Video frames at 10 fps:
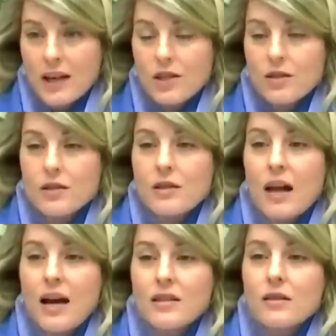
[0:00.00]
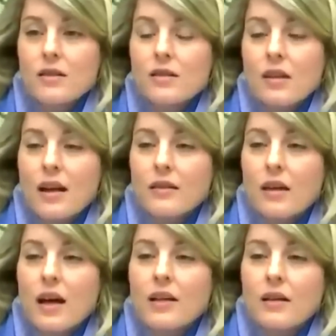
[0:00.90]
Minister,
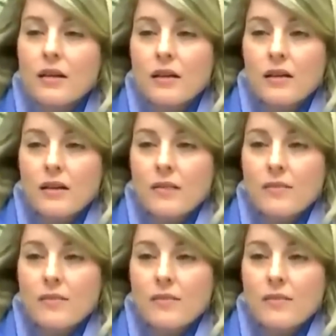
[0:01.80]
Article 9 of